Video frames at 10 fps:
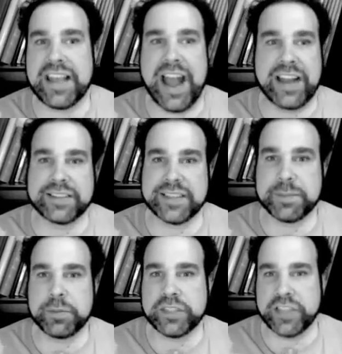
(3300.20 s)
and
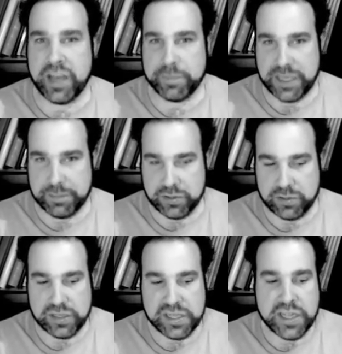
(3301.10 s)
accessible to young
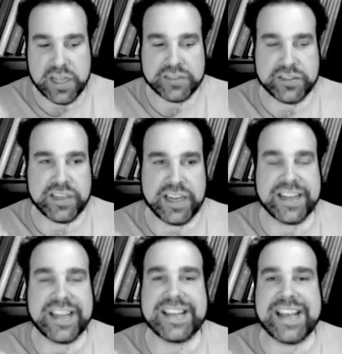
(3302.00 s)
people so the
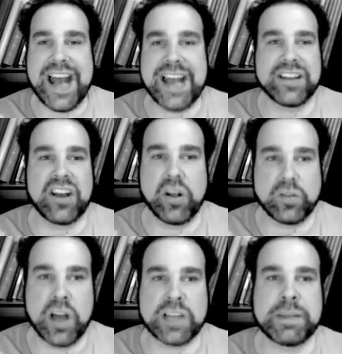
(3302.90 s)
AK got a
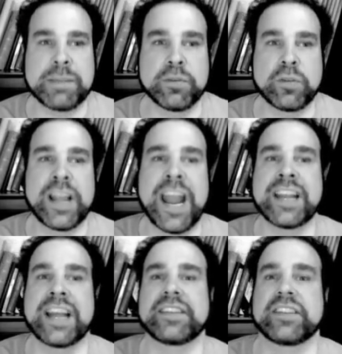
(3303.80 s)
lot of people in
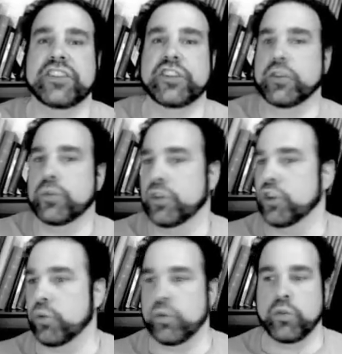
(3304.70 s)
it who
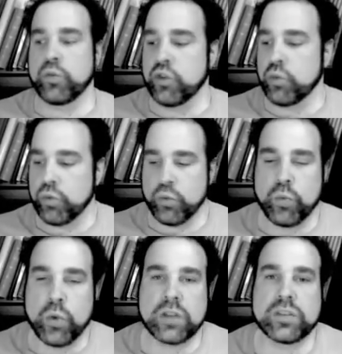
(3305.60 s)
who who who
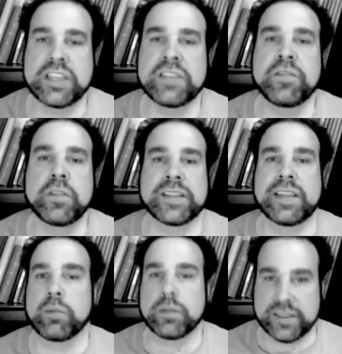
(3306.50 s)
were, didn't feel like they
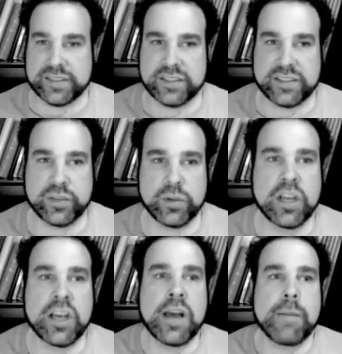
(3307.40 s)
were listened to.
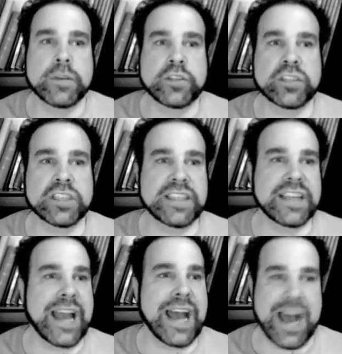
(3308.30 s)
Modernity
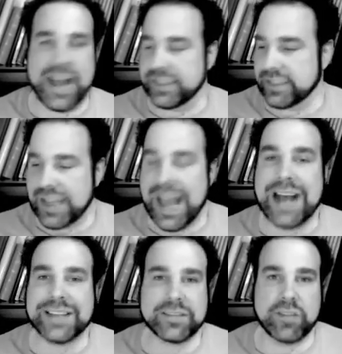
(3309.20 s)
had
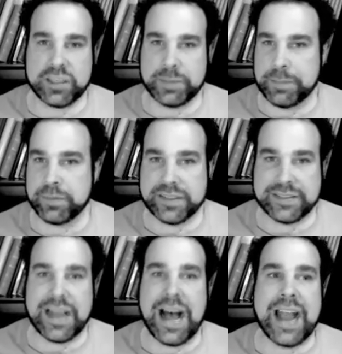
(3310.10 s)
cast a lot of people
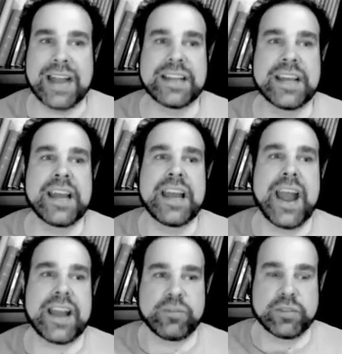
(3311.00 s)
aside,
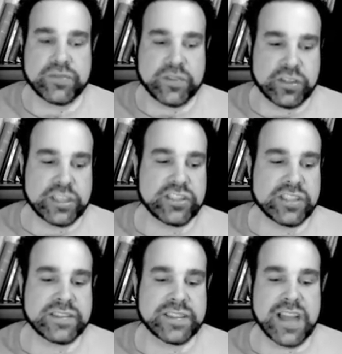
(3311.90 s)
and it was for
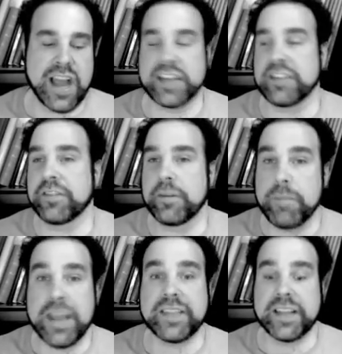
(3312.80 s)
Christians to kind of
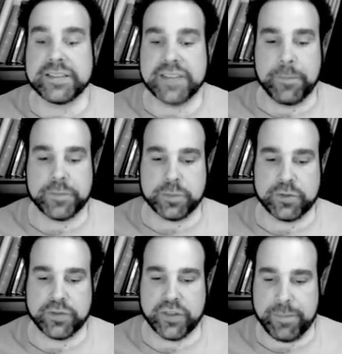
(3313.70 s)
make things comfortable
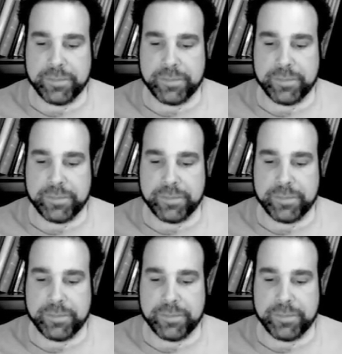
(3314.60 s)
for them.